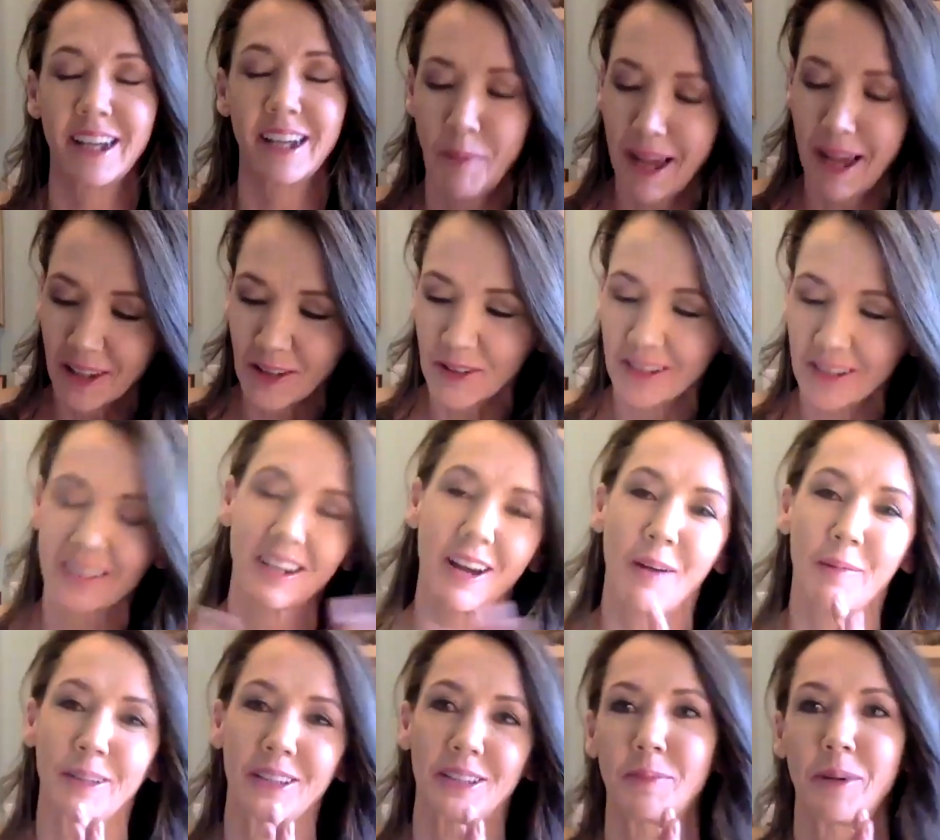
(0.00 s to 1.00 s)
Milo and
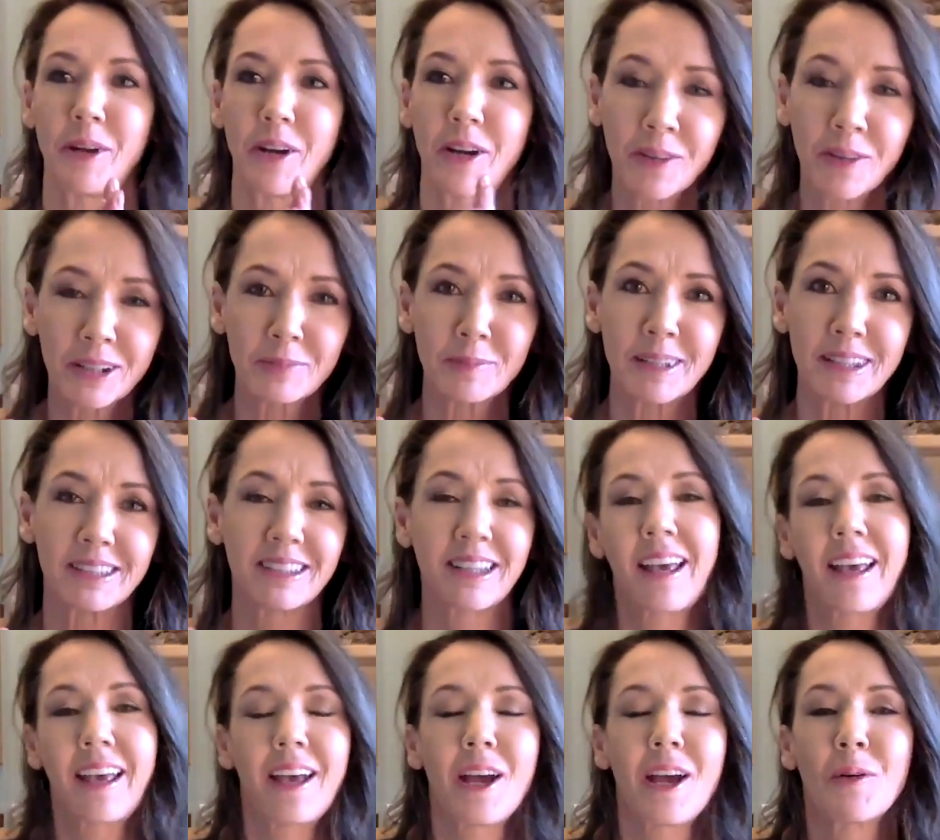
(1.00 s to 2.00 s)
Thomas Merry Christmas,
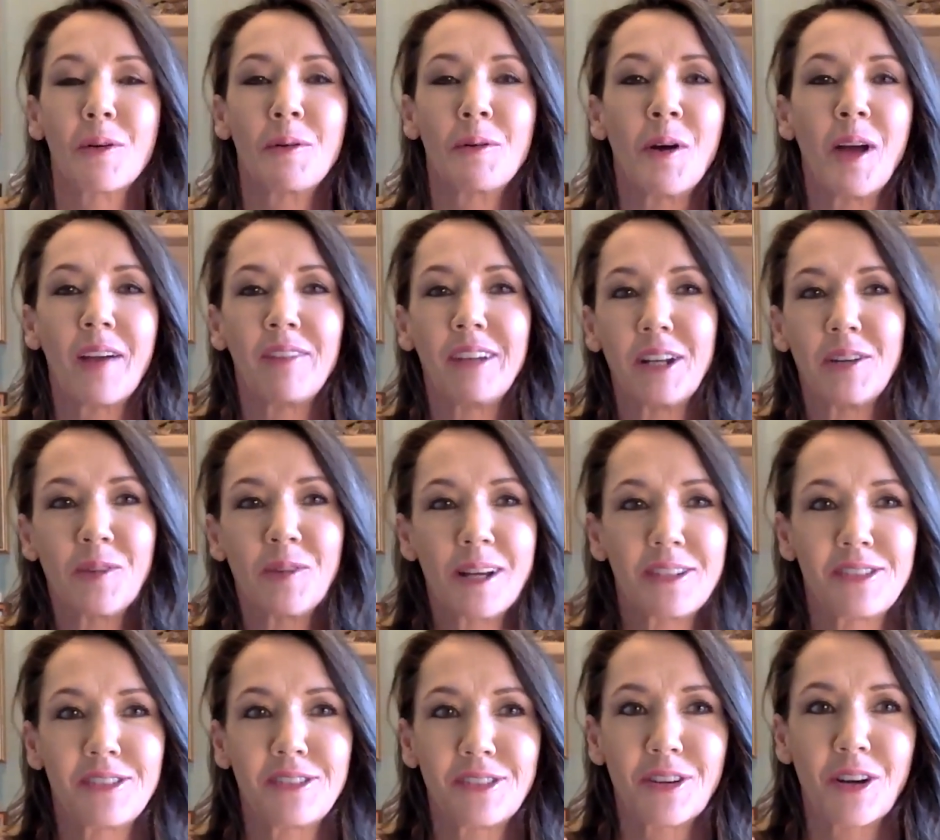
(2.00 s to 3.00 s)
we won't have any
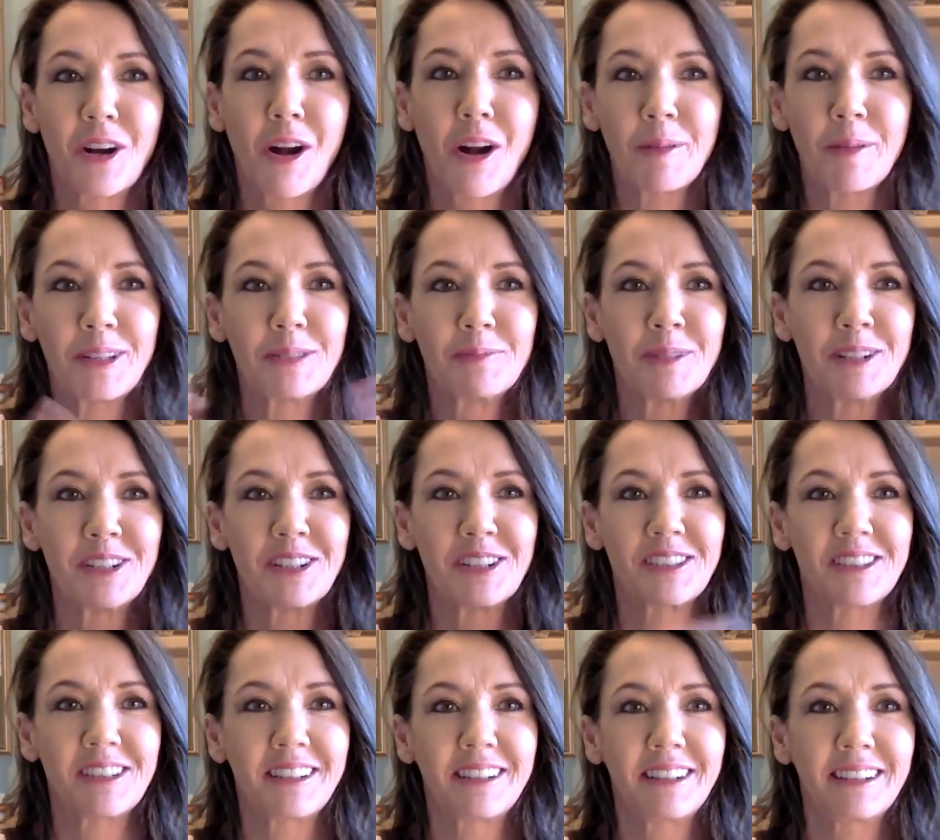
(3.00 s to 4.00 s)
questions or comments, but
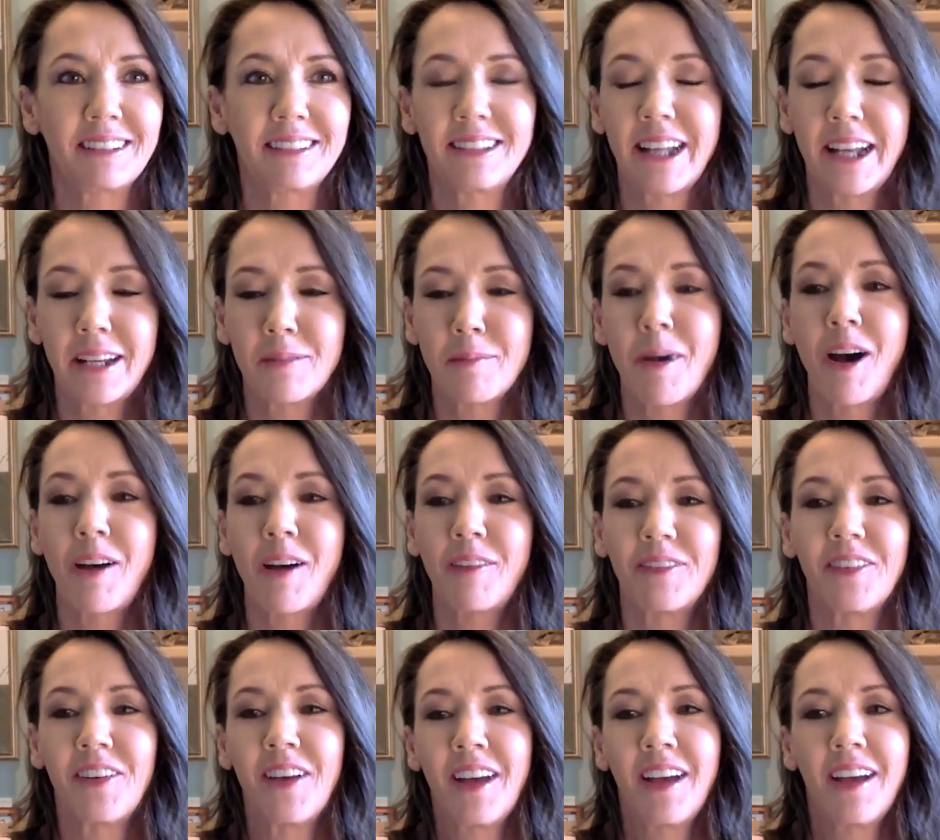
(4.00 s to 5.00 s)
just send them
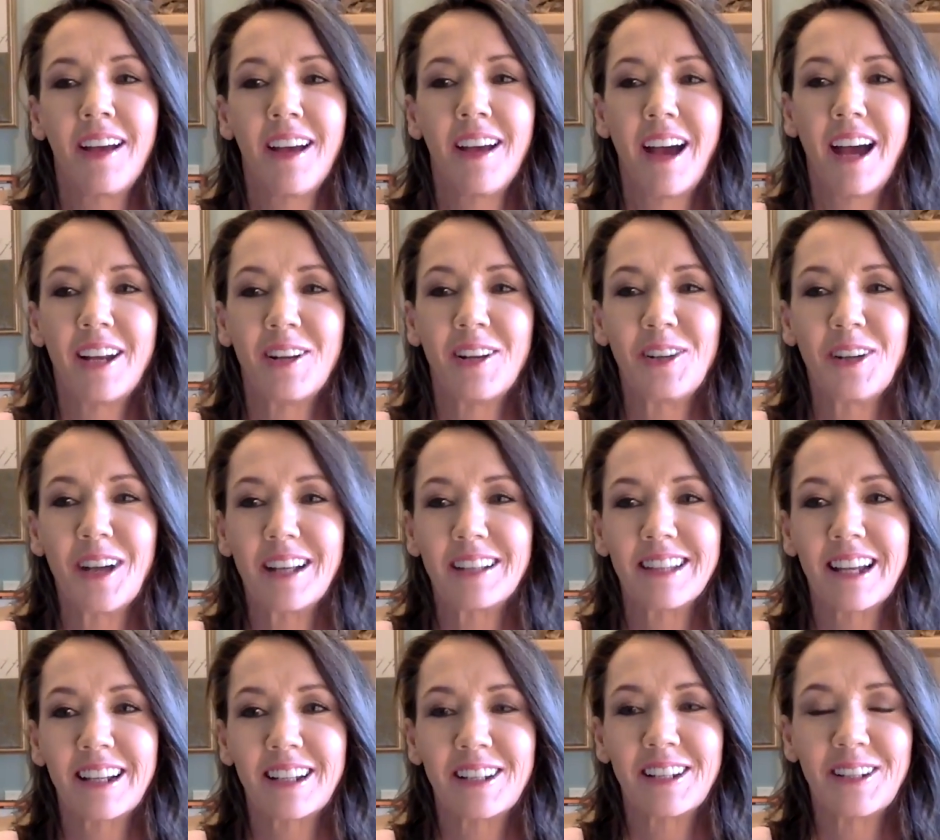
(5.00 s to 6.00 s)
off. I know you guys
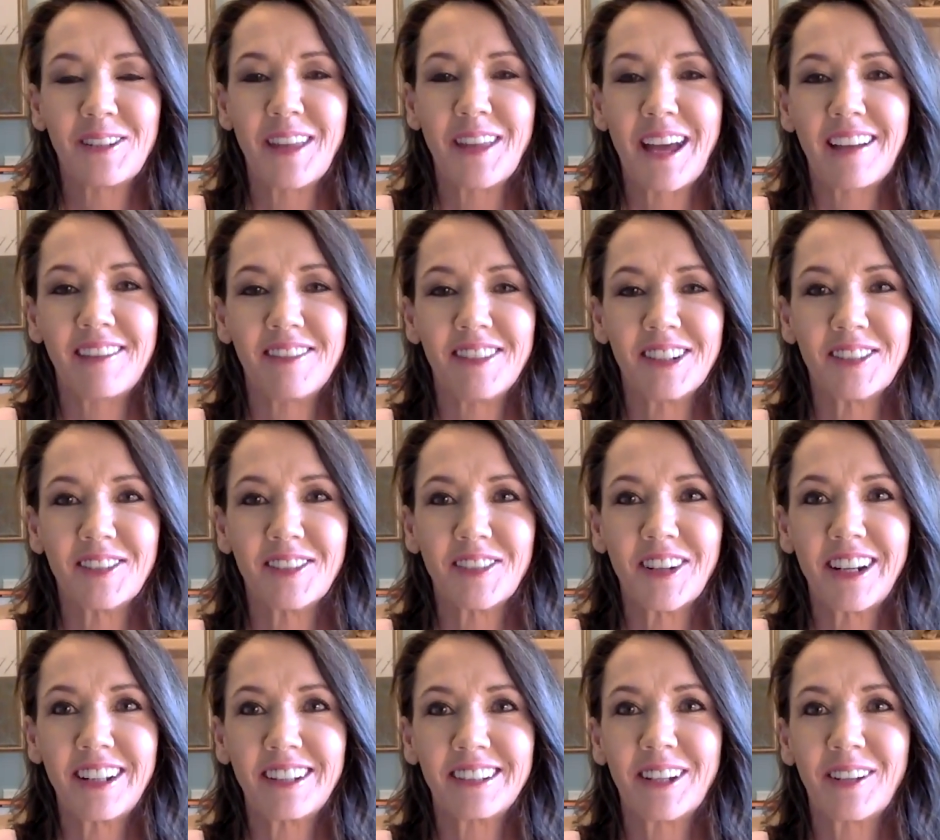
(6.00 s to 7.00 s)
like to do that, and feel
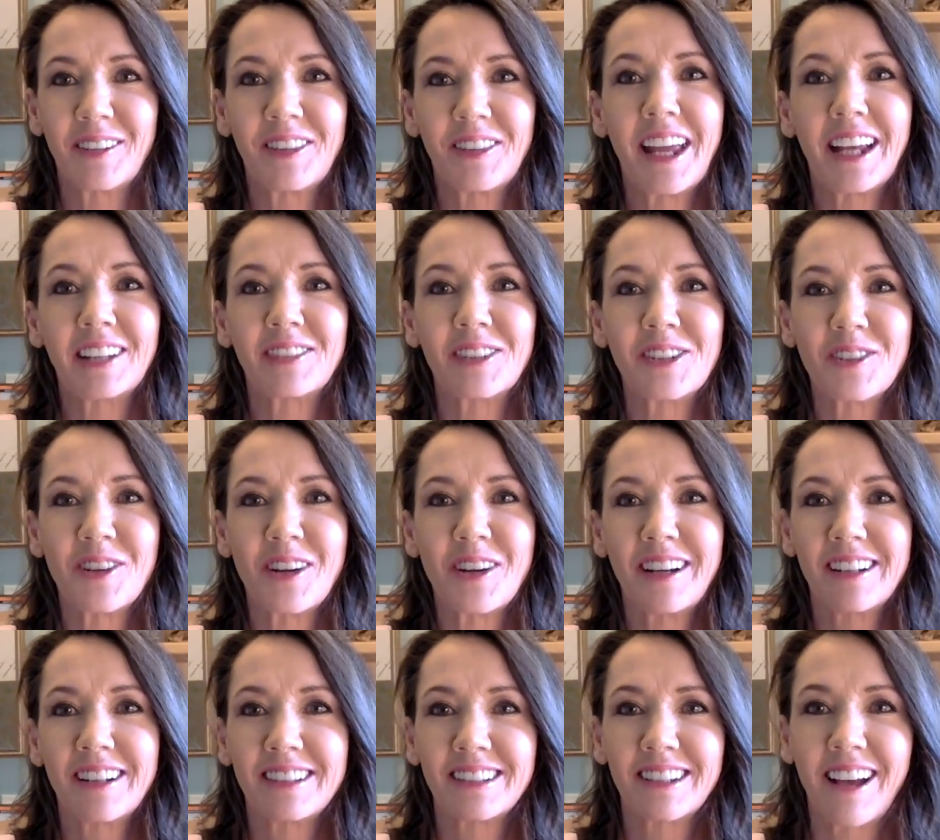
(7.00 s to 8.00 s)
free. So thanks for
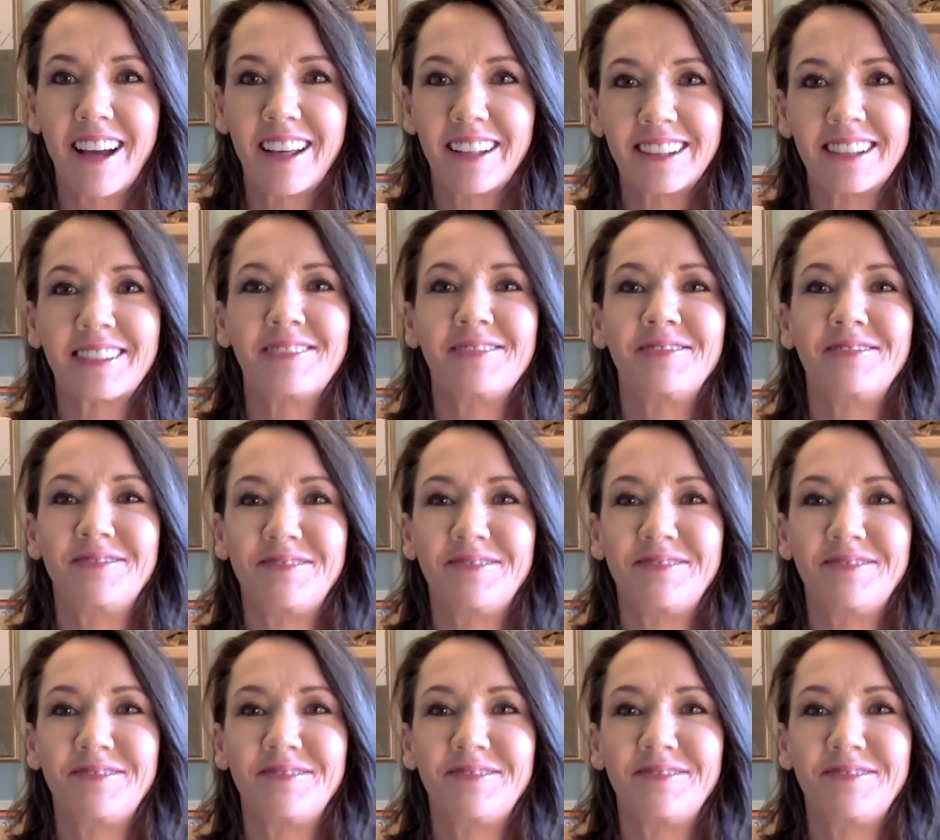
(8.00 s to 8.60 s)
joining us, guys.